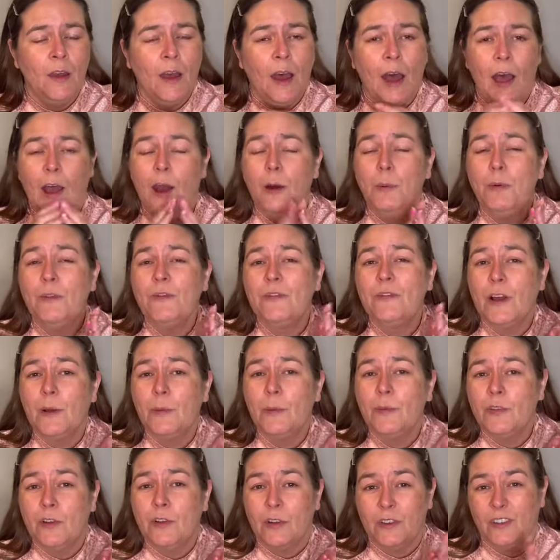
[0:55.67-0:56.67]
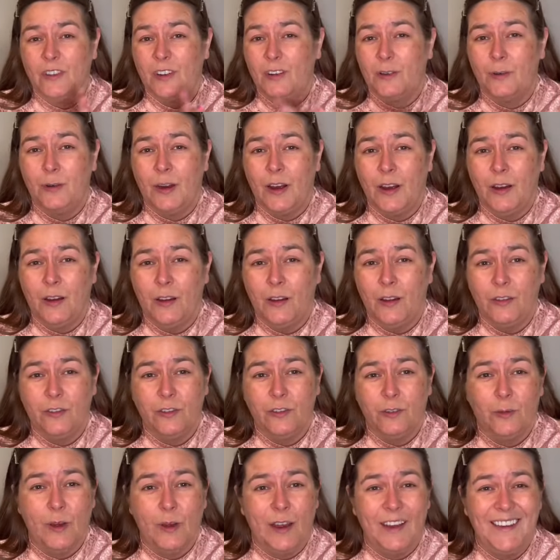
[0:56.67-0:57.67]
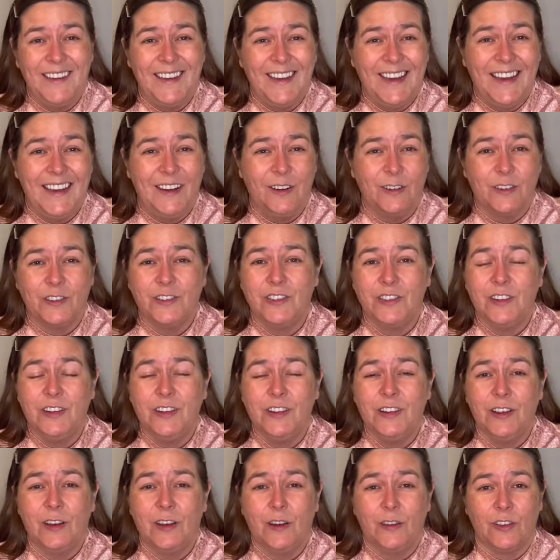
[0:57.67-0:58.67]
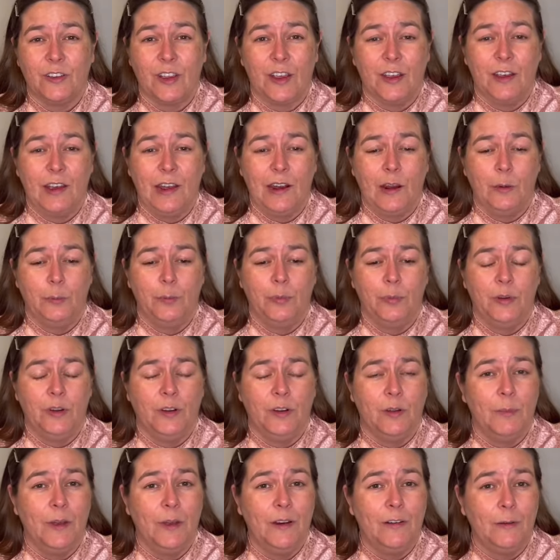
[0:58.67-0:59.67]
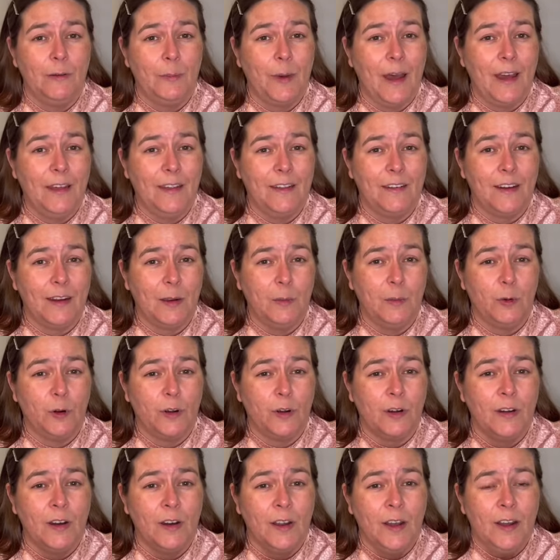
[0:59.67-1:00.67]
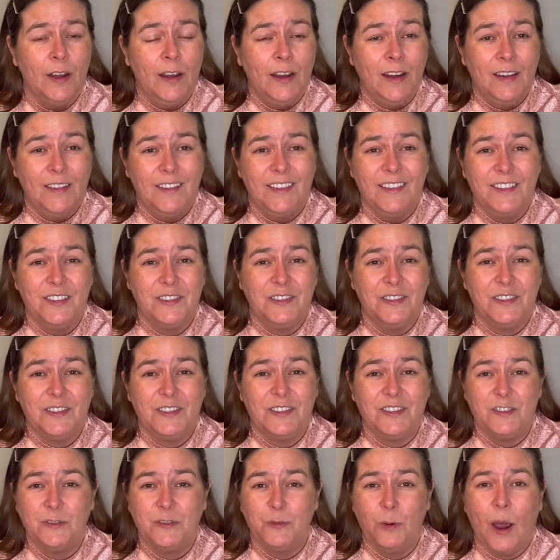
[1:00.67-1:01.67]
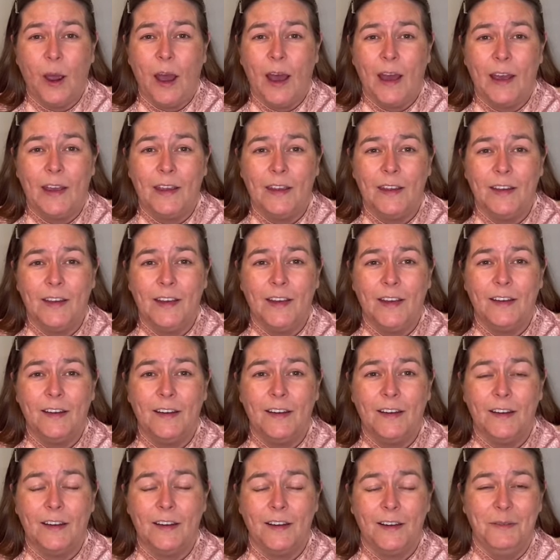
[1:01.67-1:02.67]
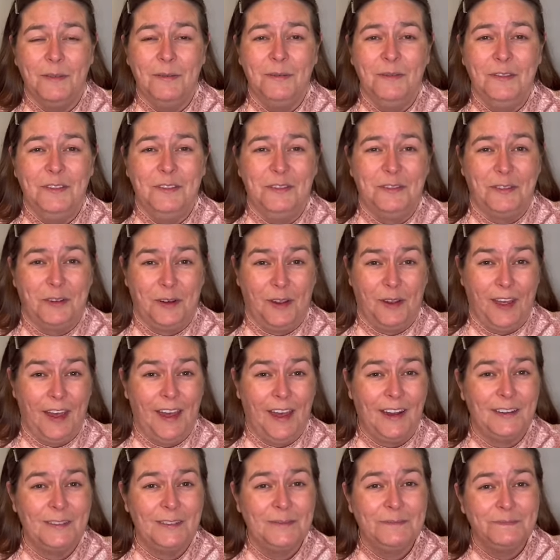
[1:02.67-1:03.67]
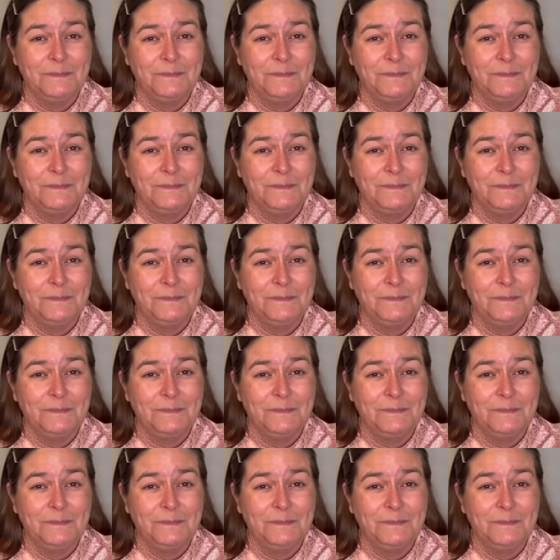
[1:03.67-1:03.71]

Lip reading: I hope it films, because otherwise also I cannot see, because I cannot put a mirror behind it anymore. This is just too high for that.